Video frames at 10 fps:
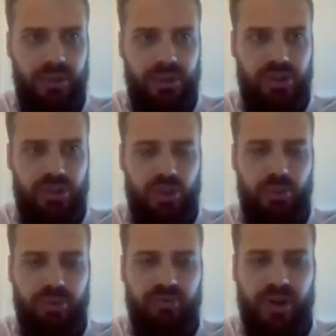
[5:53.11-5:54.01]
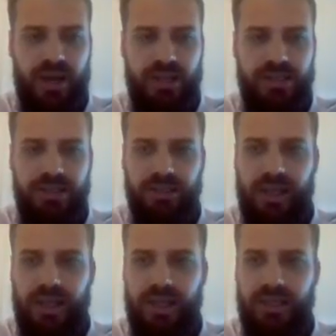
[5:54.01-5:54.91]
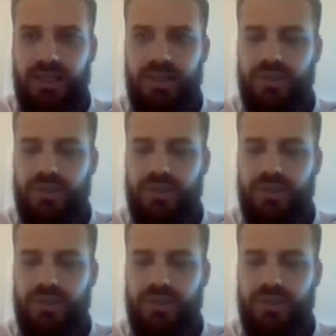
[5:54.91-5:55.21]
super fast delay here,